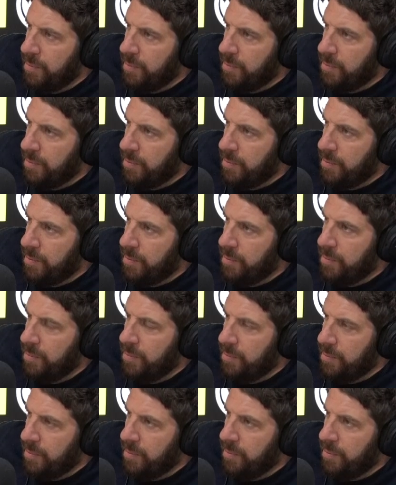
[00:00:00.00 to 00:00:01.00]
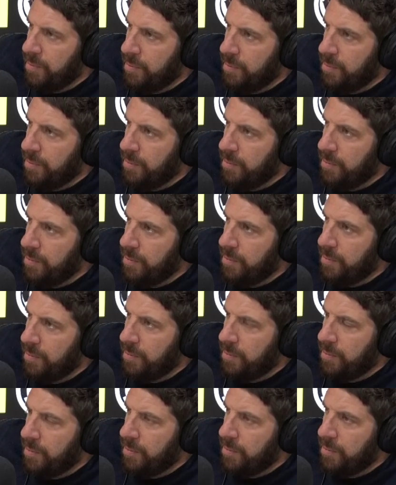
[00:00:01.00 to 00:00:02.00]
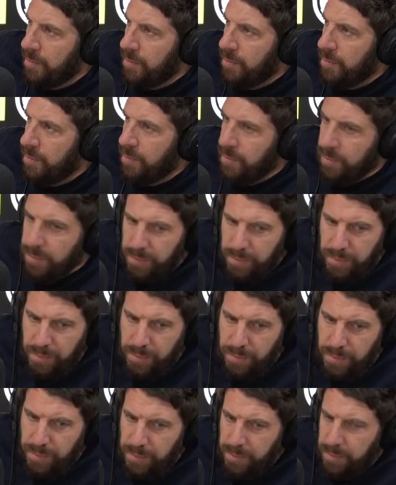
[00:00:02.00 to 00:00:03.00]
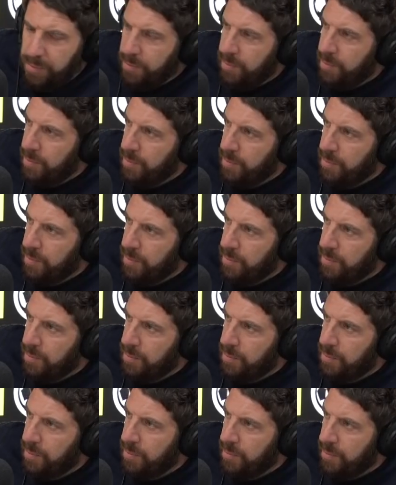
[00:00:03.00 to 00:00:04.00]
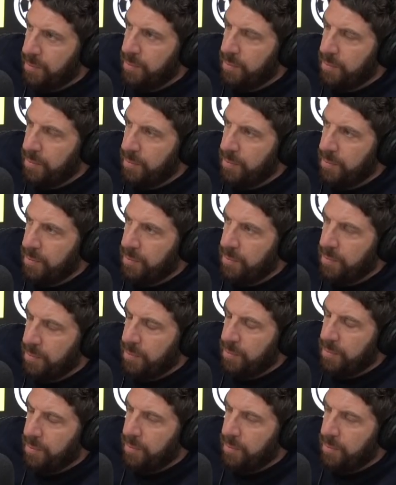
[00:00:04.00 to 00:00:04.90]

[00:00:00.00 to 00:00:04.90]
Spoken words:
This person isn't speaking.